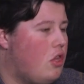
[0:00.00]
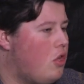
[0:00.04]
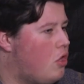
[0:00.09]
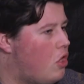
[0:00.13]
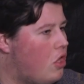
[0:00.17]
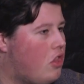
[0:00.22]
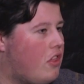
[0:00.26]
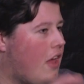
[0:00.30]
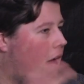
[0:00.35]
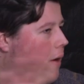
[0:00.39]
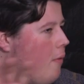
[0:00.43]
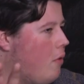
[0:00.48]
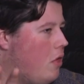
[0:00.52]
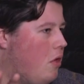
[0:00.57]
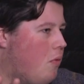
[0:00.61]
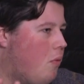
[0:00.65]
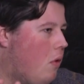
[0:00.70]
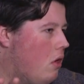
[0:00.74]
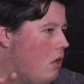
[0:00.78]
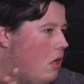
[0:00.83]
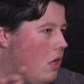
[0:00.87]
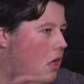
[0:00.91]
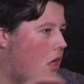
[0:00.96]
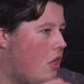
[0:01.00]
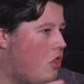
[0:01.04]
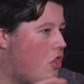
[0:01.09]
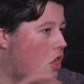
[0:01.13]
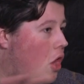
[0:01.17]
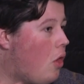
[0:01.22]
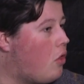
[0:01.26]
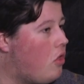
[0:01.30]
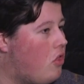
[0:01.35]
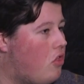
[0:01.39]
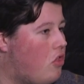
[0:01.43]
you can say what you want. A
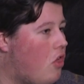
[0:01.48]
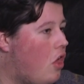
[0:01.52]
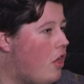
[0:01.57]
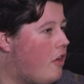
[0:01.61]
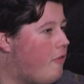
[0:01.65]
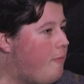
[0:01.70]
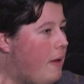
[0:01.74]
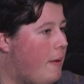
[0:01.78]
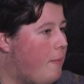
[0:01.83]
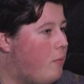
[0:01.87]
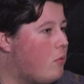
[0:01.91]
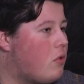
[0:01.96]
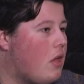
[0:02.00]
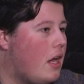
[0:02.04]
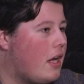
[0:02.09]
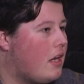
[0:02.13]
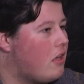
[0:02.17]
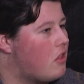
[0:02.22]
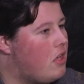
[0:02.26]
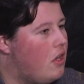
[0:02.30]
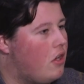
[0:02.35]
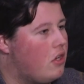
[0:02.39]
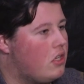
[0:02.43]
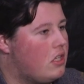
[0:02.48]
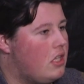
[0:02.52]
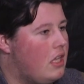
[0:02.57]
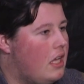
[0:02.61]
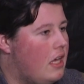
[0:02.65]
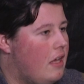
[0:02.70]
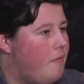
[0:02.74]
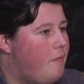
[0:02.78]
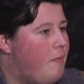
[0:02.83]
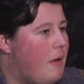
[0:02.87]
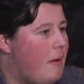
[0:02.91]
joke is a joke. If people take it
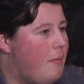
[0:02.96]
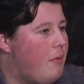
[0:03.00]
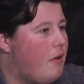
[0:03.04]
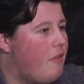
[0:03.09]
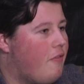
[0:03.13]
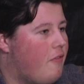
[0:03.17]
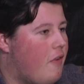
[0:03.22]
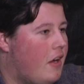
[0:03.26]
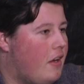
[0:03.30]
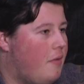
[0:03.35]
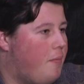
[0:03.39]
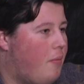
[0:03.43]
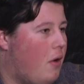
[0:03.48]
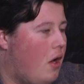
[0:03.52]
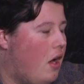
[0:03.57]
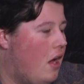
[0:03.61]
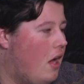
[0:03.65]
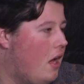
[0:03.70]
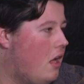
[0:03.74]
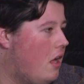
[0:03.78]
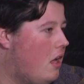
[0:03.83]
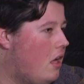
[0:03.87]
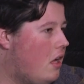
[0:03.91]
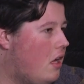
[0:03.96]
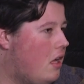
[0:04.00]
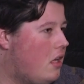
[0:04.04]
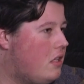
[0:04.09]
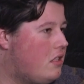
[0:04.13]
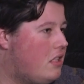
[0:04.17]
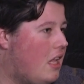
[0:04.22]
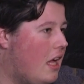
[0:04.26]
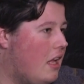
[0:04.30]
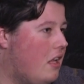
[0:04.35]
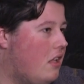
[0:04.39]
seriously, if people are offended by it,
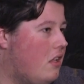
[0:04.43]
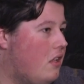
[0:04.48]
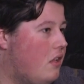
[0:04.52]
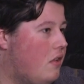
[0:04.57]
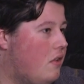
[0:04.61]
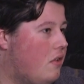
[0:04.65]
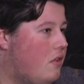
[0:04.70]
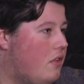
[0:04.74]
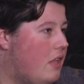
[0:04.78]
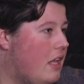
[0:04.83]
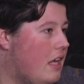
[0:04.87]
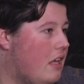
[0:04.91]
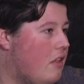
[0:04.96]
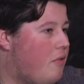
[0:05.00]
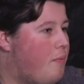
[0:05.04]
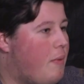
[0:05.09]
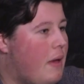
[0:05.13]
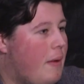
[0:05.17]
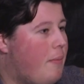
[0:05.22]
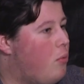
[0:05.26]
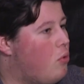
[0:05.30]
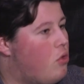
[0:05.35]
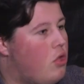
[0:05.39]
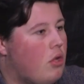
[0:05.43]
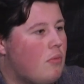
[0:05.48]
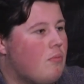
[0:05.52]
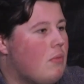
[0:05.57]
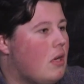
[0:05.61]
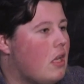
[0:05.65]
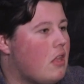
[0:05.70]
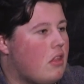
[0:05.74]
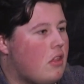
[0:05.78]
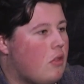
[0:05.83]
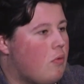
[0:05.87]
then these people
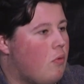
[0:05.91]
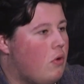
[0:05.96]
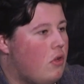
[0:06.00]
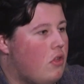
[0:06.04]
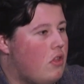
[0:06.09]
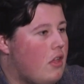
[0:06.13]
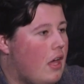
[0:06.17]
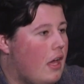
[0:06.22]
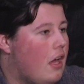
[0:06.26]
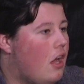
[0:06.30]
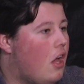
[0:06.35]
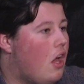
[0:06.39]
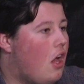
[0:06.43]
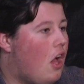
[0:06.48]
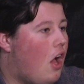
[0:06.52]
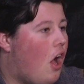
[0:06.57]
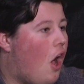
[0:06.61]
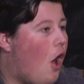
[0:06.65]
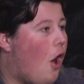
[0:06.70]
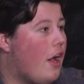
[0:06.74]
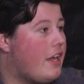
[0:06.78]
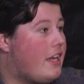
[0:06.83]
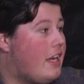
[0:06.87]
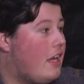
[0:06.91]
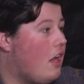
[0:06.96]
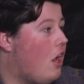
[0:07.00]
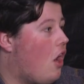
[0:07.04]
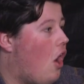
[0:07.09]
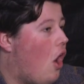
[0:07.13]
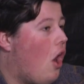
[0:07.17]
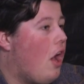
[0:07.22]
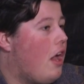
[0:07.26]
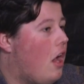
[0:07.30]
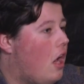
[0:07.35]
shouldn't be listening to what you say.
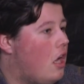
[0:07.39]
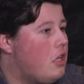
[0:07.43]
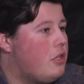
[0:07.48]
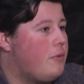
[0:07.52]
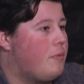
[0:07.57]
I